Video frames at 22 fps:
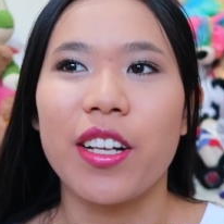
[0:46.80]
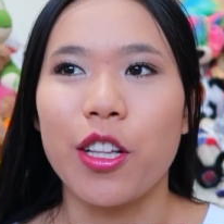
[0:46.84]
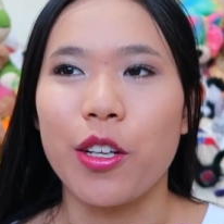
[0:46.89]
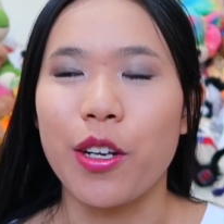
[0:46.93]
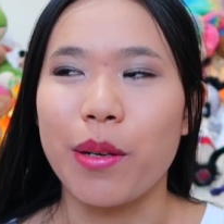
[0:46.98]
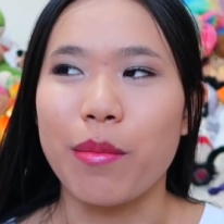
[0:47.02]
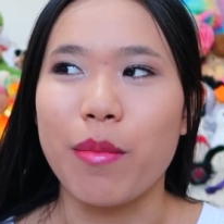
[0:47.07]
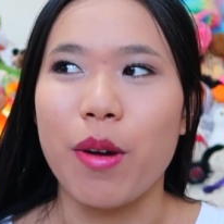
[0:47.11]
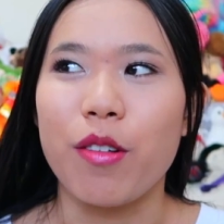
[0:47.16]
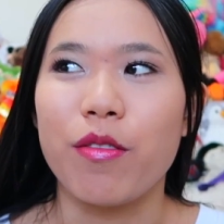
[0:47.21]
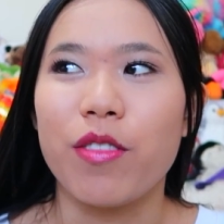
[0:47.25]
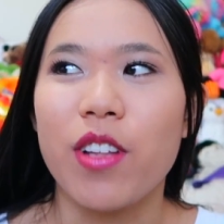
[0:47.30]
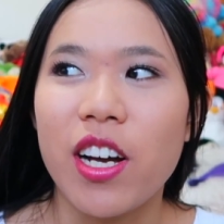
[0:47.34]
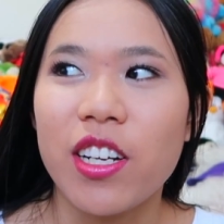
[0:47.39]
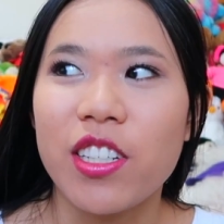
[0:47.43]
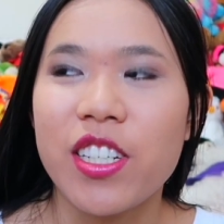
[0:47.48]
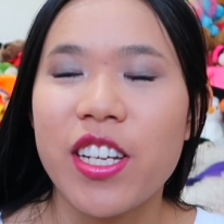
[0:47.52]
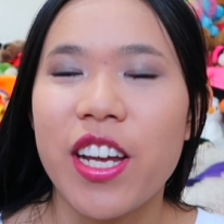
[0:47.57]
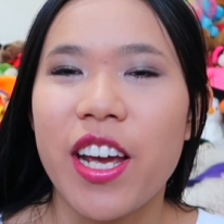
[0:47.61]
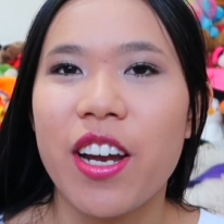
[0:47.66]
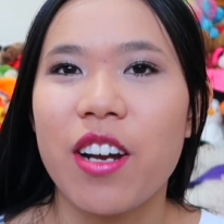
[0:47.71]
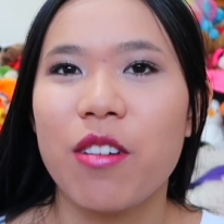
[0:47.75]
including my
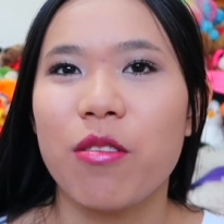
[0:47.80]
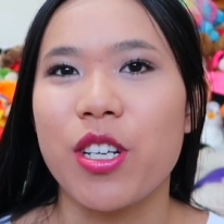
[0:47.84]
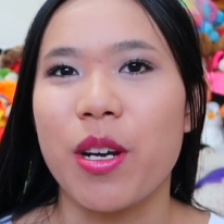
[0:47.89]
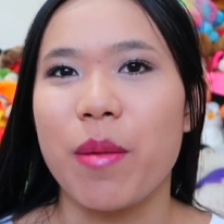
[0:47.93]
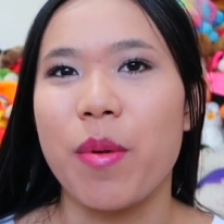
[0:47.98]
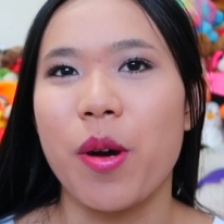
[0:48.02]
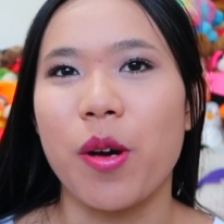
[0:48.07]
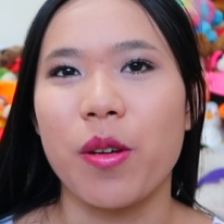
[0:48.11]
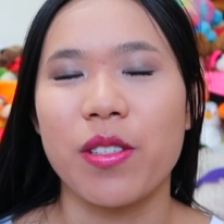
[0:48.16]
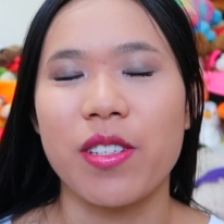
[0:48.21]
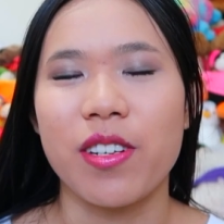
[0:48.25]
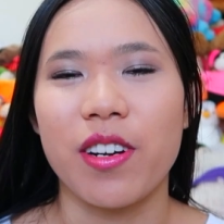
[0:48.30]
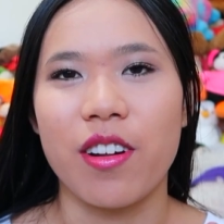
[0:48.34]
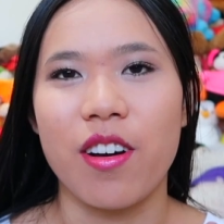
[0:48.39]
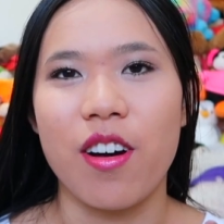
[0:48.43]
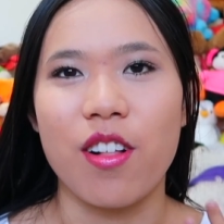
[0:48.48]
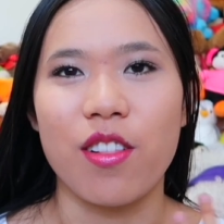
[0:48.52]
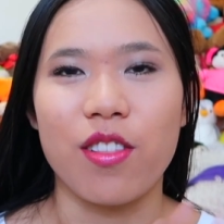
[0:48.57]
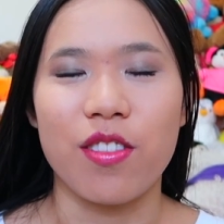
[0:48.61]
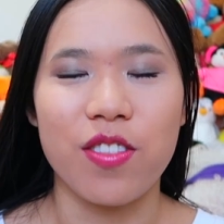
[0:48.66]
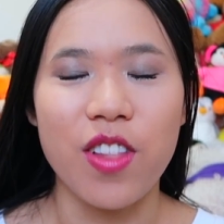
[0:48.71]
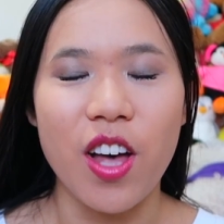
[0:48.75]
vlog channel, which I post on
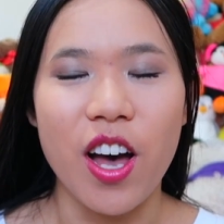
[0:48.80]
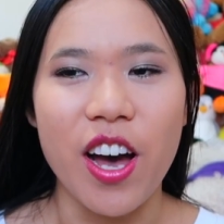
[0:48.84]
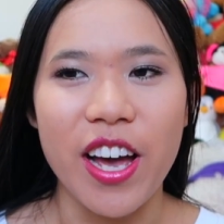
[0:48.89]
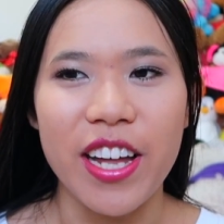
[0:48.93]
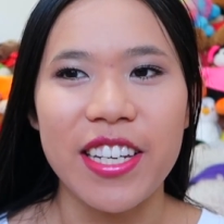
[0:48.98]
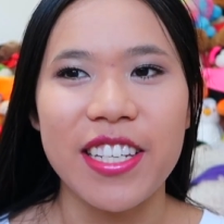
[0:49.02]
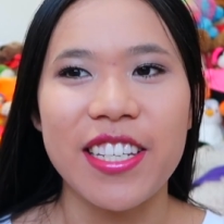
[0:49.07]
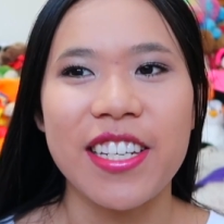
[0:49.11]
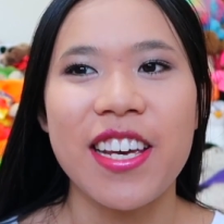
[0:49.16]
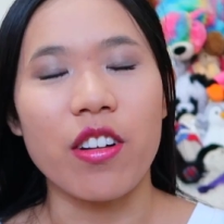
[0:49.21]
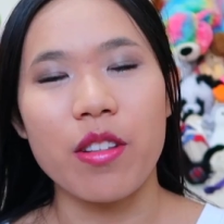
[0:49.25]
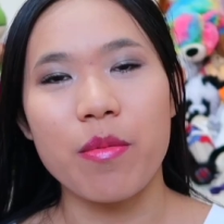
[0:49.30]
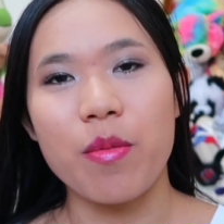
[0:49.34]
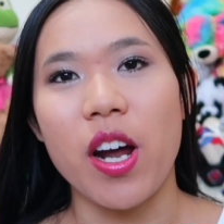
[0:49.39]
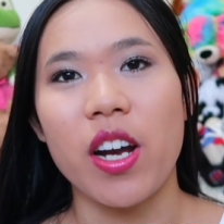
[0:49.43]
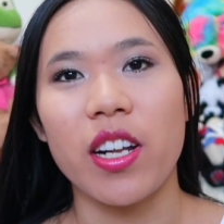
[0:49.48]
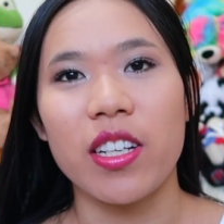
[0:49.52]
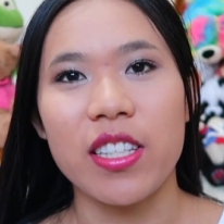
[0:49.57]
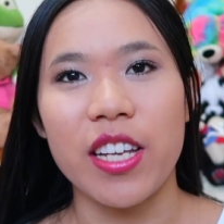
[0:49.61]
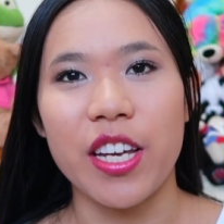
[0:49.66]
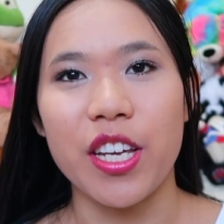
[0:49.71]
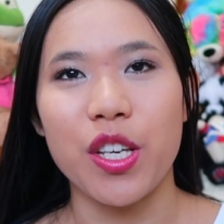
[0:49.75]
a lot. All the
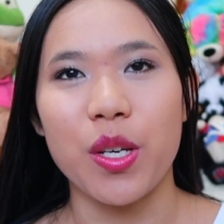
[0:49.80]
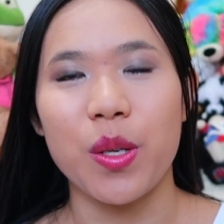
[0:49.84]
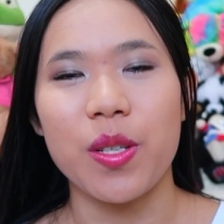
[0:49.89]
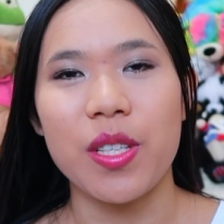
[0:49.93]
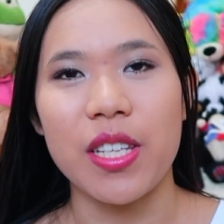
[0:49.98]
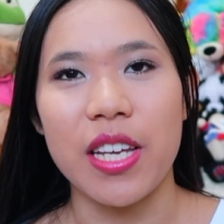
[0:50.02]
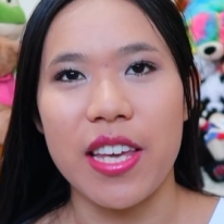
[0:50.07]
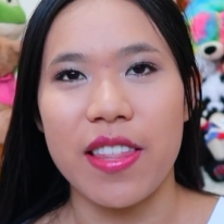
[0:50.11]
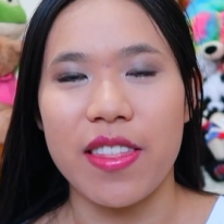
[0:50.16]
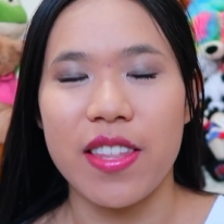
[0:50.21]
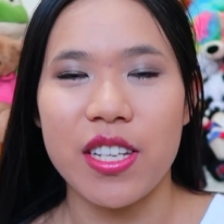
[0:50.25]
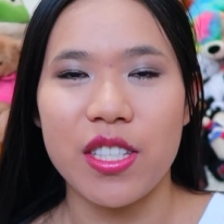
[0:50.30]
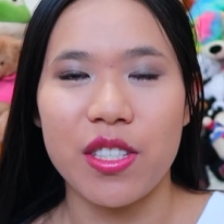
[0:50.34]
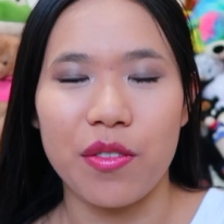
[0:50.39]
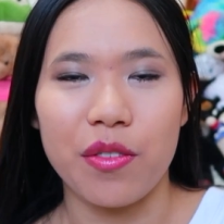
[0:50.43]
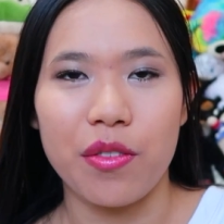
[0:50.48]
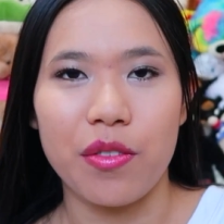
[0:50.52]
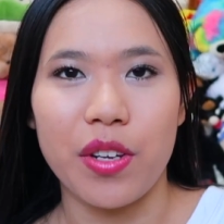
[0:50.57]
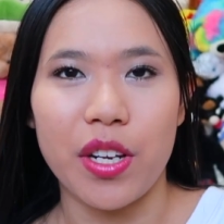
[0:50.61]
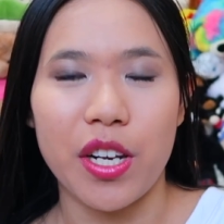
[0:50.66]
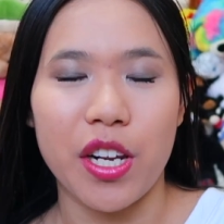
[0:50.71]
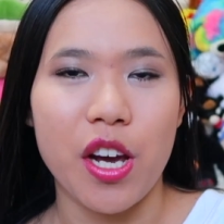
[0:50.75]
products I use in this
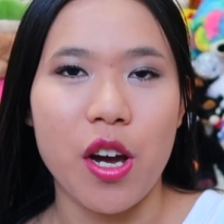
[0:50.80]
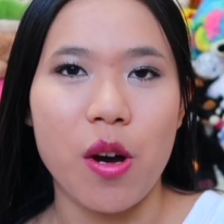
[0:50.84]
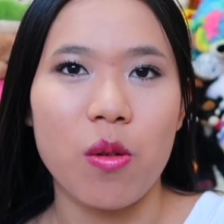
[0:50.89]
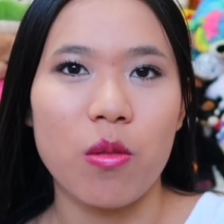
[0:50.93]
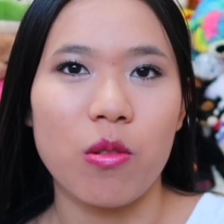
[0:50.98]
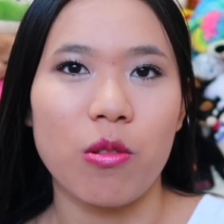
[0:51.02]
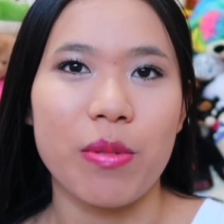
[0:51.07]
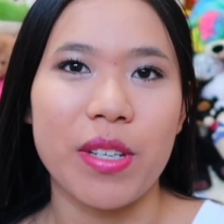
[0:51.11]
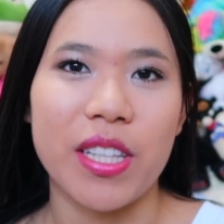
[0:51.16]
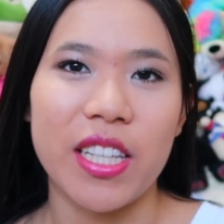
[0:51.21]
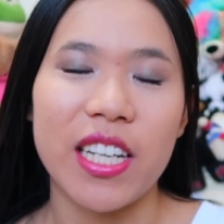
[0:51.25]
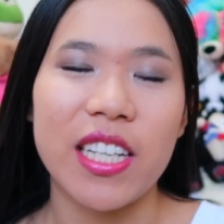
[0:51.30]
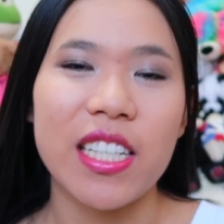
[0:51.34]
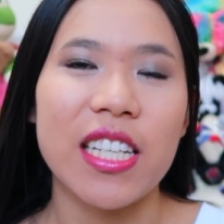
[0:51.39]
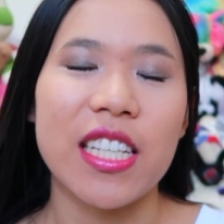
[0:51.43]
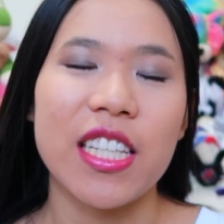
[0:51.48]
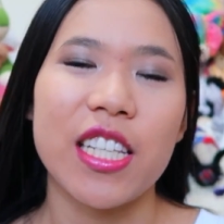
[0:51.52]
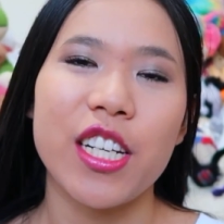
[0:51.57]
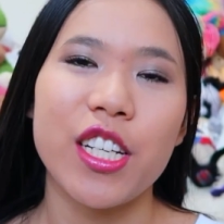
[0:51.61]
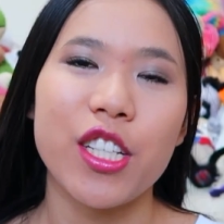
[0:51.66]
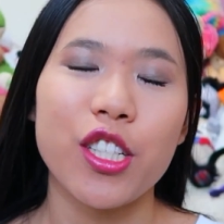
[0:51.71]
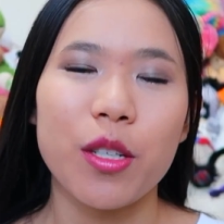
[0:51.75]
video will be linked
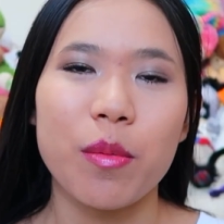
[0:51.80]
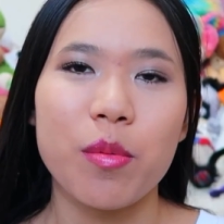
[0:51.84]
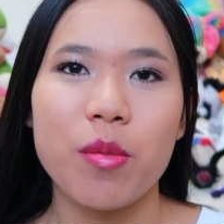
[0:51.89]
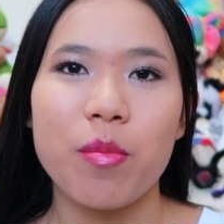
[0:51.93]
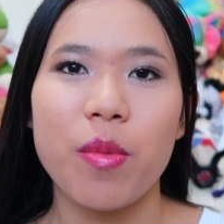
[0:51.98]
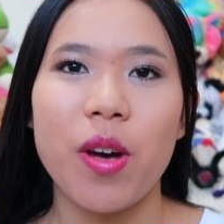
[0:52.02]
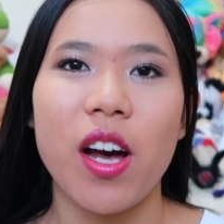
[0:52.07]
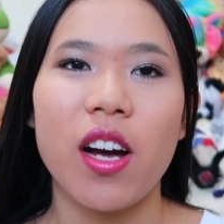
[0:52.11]
in the description